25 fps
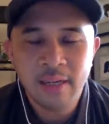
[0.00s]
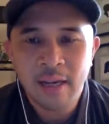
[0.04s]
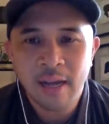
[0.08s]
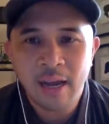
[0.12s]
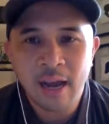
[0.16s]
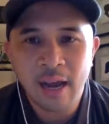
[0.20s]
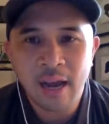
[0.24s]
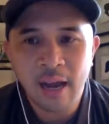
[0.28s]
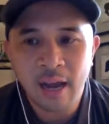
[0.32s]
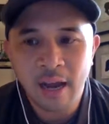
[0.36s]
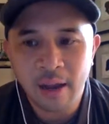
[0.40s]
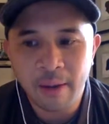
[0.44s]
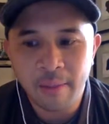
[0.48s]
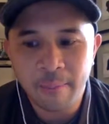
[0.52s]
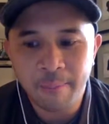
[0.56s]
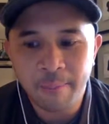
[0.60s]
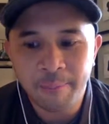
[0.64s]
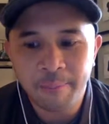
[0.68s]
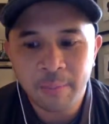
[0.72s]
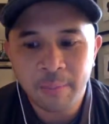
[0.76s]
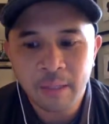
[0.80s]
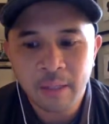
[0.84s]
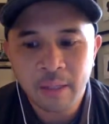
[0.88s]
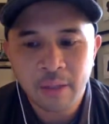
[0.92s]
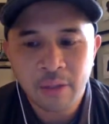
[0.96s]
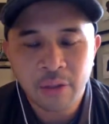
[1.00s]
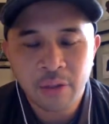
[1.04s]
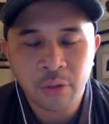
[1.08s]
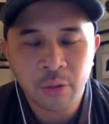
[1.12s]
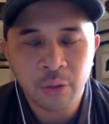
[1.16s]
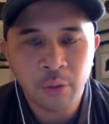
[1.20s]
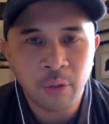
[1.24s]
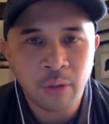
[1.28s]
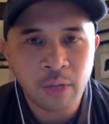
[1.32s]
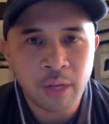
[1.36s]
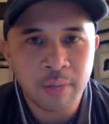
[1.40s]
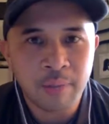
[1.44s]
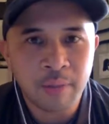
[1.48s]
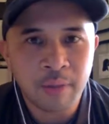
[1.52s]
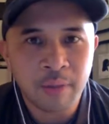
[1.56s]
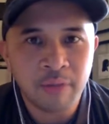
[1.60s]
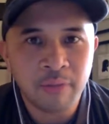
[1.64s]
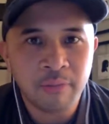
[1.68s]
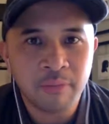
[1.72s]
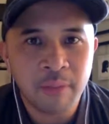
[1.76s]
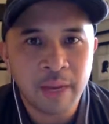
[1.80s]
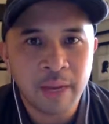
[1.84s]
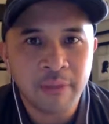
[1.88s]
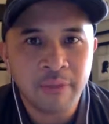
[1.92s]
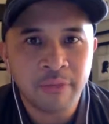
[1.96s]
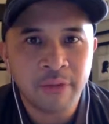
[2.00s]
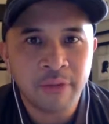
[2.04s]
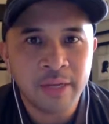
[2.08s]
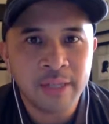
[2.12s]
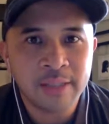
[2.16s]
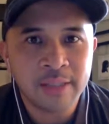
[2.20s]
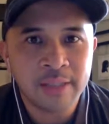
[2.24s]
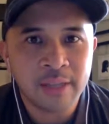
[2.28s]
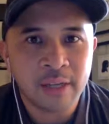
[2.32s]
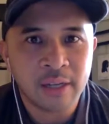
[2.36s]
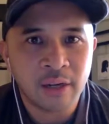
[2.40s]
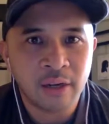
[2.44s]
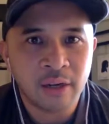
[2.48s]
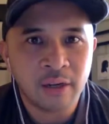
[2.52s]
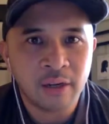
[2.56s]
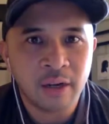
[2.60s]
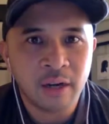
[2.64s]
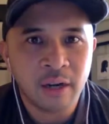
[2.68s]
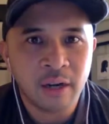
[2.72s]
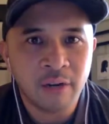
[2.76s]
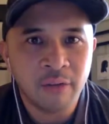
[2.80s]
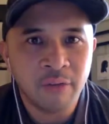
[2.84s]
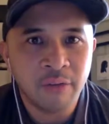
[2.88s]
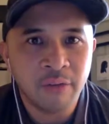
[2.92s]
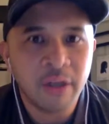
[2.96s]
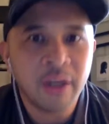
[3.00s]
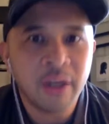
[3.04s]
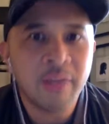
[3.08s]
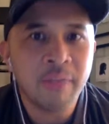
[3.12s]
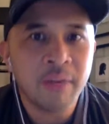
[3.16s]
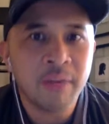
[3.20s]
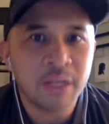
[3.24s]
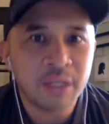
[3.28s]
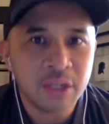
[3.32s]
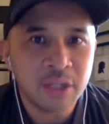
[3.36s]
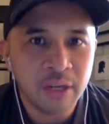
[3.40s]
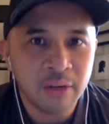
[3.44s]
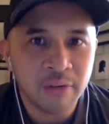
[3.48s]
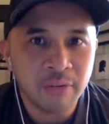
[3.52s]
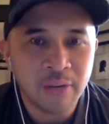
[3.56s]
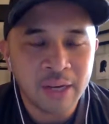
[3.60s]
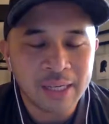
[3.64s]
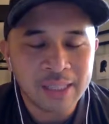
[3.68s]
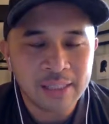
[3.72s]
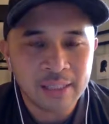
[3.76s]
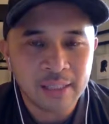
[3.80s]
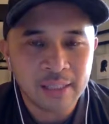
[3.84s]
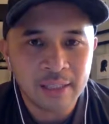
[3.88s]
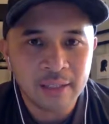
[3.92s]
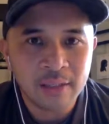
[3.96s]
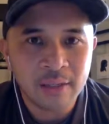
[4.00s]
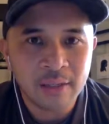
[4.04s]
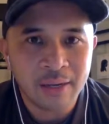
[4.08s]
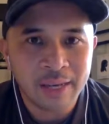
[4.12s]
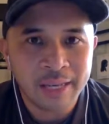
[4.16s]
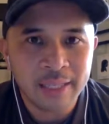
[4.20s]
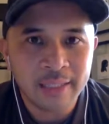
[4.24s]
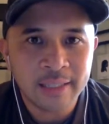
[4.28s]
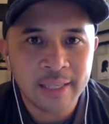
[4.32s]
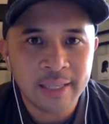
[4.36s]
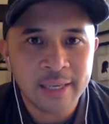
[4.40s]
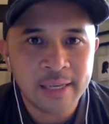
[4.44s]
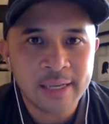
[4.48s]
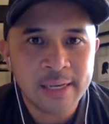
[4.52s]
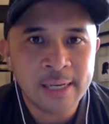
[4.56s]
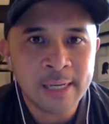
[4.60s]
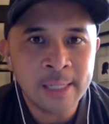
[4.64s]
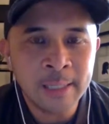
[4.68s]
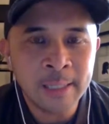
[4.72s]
um, through a couple of my friends that are, are very much invested into LinkedIn.